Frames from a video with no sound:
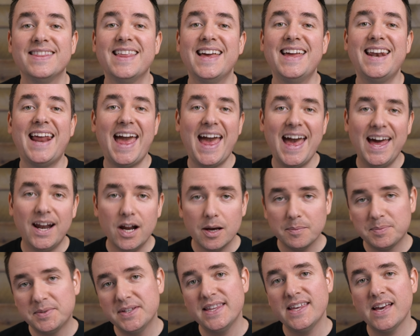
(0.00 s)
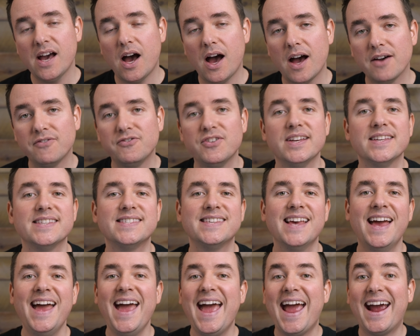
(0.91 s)
then head up to the
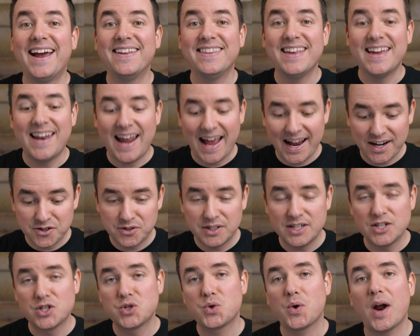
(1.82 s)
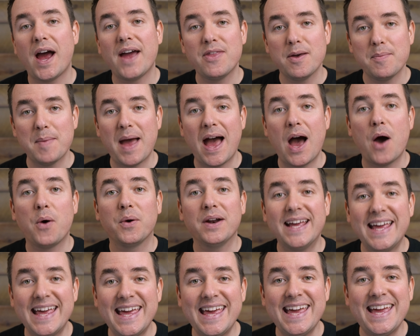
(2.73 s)
office and then actually try them out
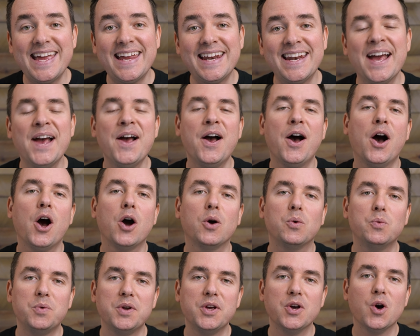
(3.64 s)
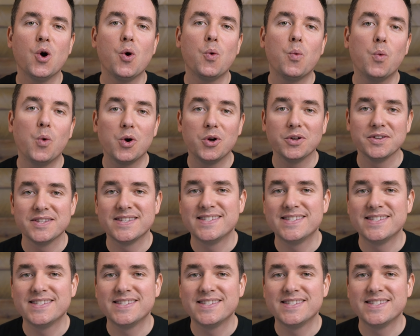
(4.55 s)
in a real world